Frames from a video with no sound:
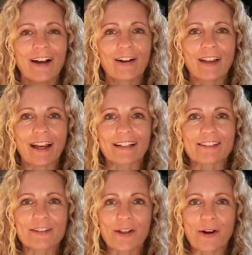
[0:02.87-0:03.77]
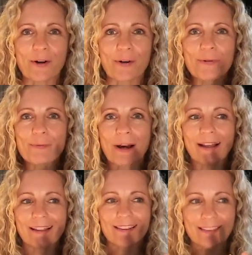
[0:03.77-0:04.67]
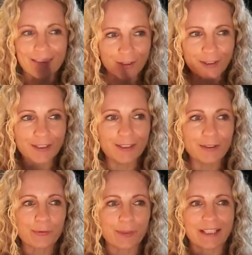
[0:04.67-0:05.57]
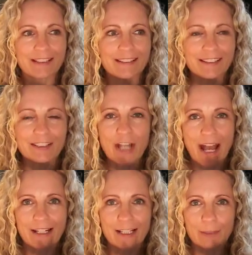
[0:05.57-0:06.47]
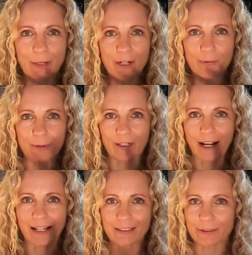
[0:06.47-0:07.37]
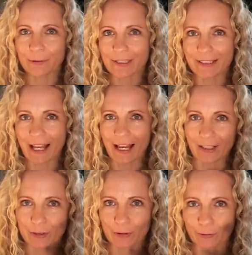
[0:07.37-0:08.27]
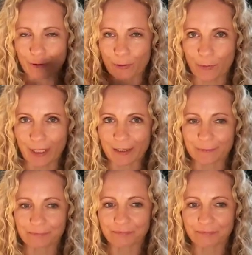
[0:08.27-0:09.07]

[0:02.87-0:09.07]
Okay, so my third weekly chatting about what I do as an actor for the week.